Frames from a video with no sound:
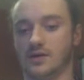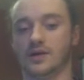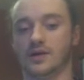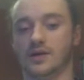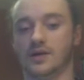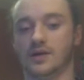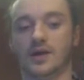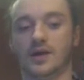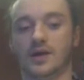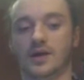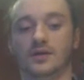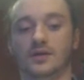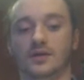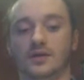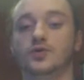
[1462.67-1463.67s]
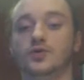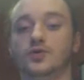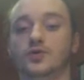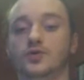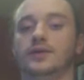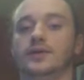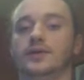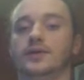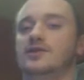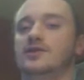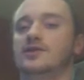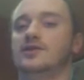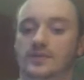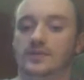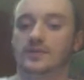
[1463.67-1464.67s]
because I hadn't heard much about the
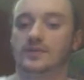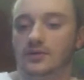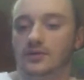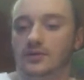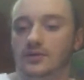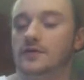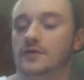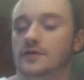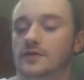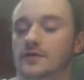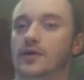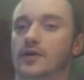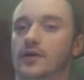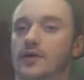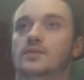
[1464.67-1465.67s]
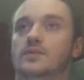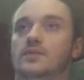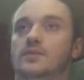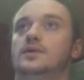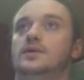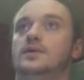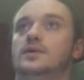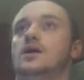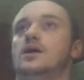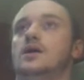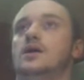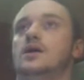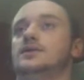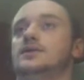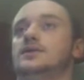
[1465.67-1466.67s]
club gymnastics team. But yeah, that's when we
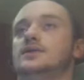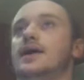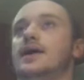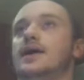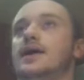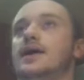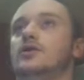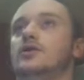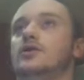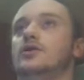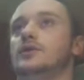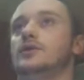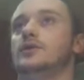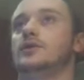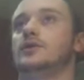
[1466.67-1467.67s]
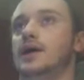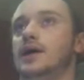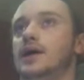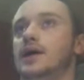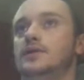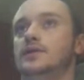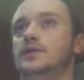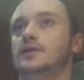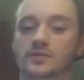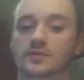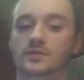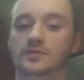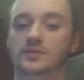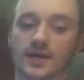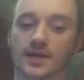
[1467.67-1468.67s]
had engineering economics,